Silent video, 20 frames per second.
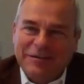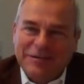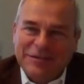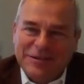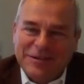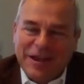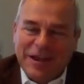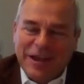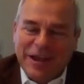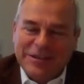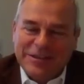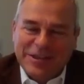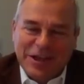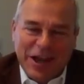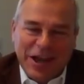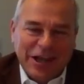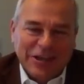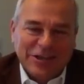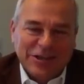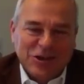It's a
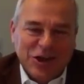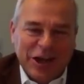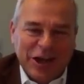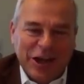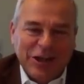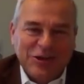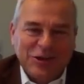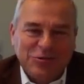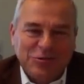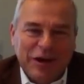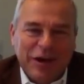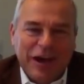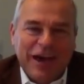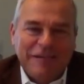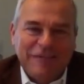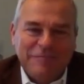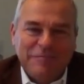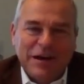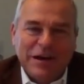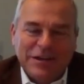nice challenge to
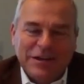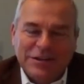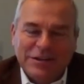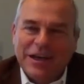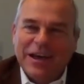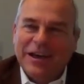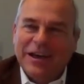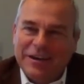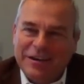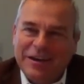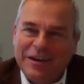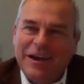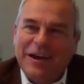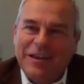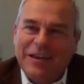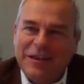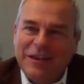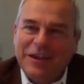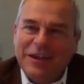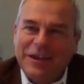have, but I
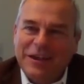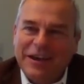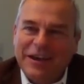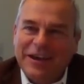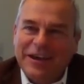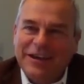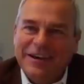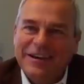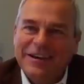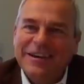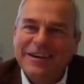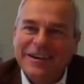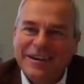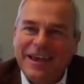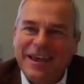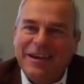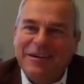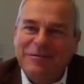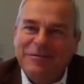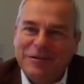think
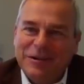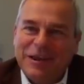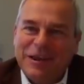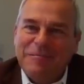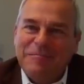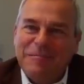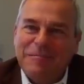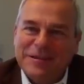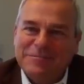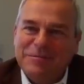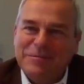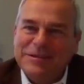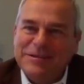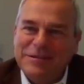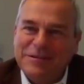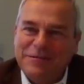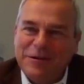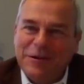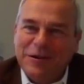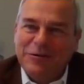it will keep us busy
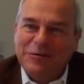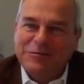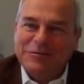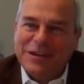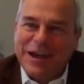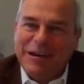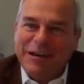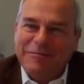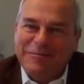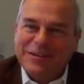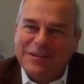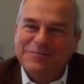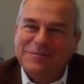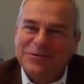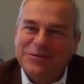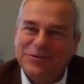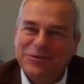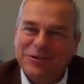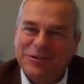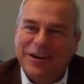for a long time. That's for
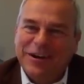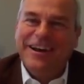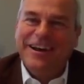sure.